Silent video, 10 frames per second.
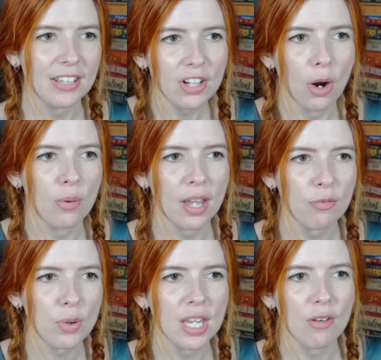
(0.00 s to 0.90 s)
you know, if
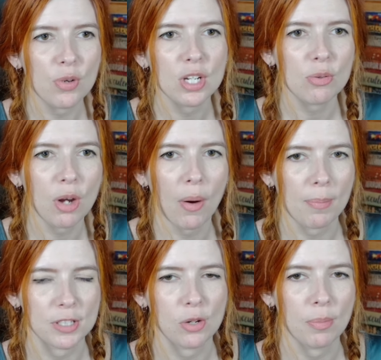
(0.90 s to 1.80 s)
we if we do go
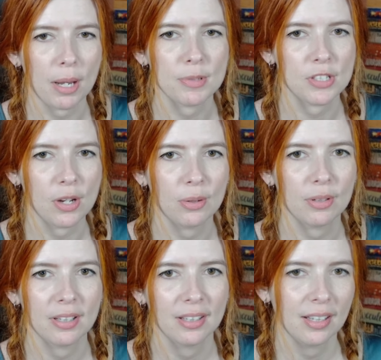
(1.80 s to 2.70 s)
episode by episode,
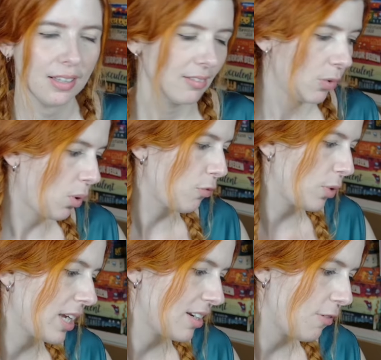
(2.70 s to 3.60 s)
or if we
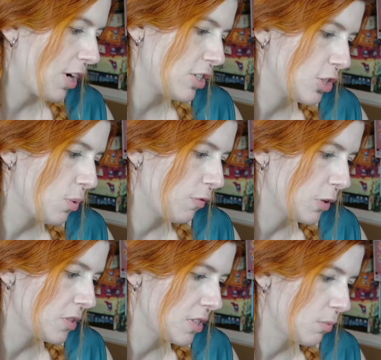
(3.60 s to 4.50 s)
if I just do a full
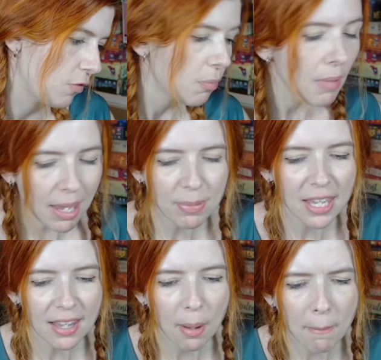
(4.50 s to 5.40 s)
season review,
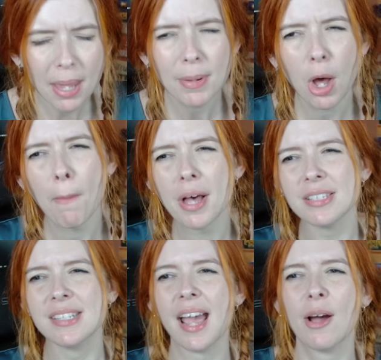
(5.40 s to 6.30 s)
maybe, maybe I'll
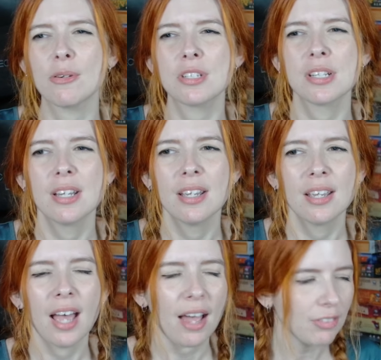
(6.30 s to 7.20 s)
bust out.
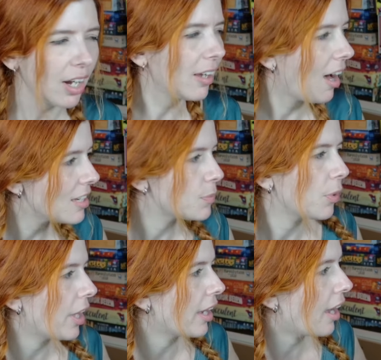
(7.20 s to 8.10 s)
I've got a
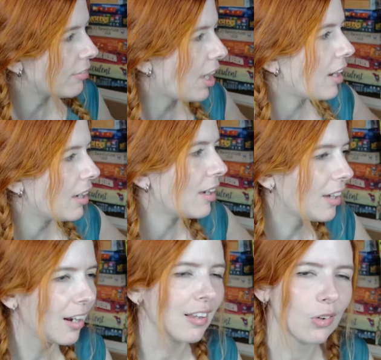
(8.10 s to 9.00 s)
cosplay. I've got a, I
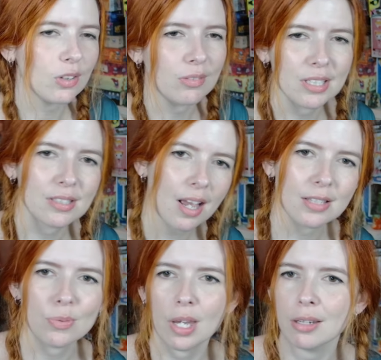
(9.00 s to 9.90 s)
got a Lord of the Rings
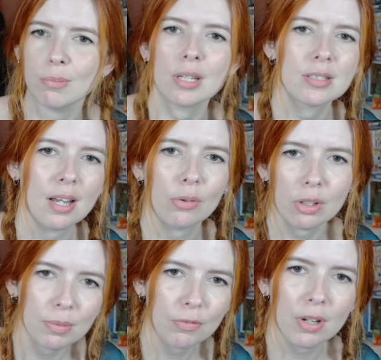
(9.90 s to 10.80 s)
cosplay I could bust out.
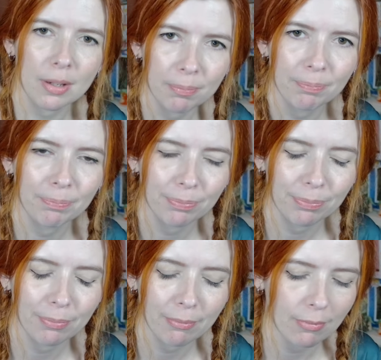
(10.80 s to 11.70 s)
Could be fun.
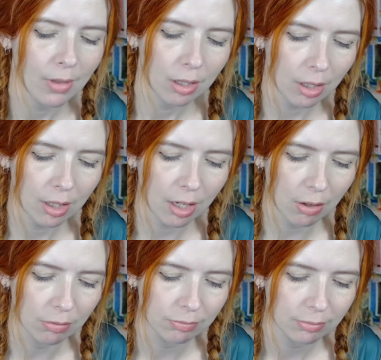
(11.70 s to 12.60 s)
I don't
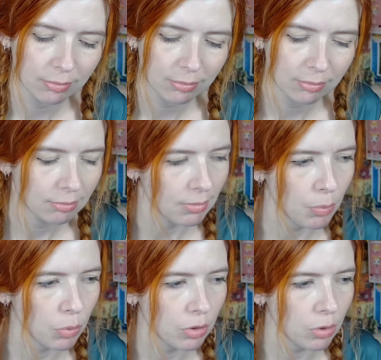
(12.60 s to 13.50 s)
know. Maybe
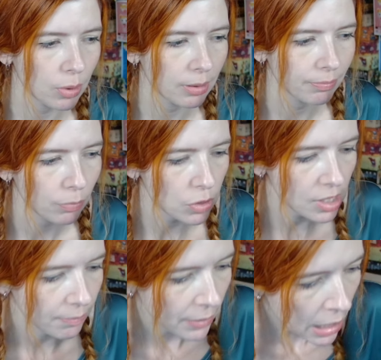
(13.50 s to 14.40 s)
we'll do it. We'll
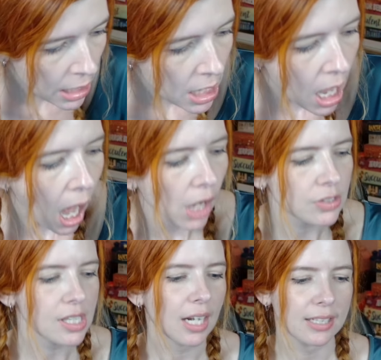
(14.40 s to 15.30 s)
see. I'll
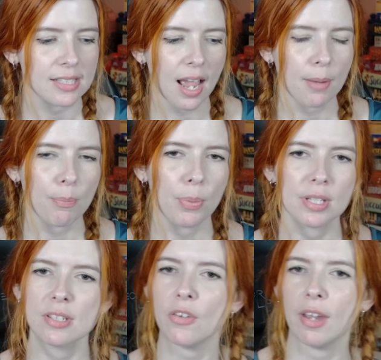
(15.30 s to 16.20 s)
see you next time. But
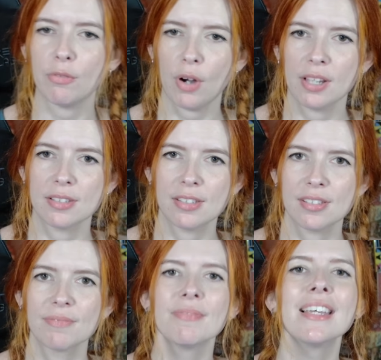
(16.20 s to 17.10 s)
until then, friends,
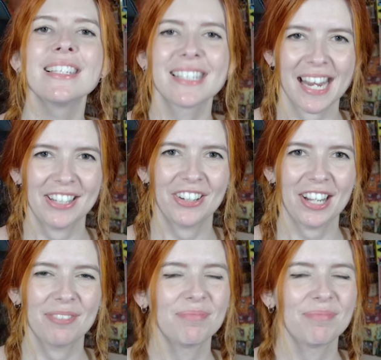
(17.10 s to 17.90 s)
stay nerdy.